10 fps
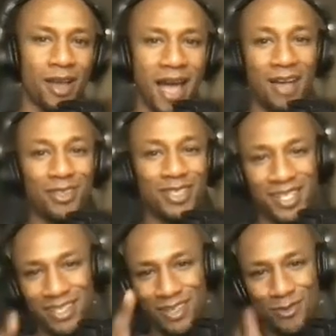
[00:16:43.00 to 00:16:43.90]
I'll see
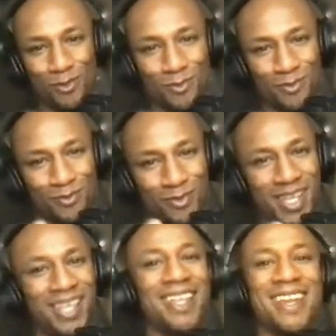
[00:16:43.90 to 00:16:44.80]
you
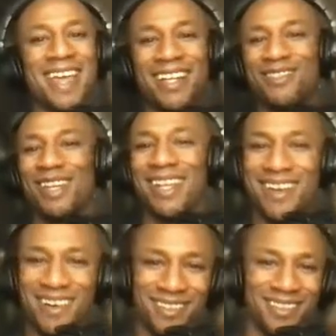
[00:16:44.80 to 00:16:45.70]
in the next
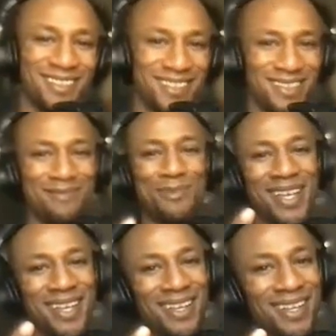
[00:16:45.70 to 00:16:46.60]
video.
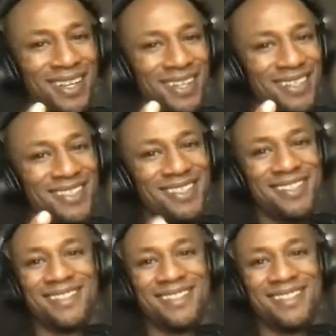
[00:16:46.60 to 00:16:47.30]
Peace.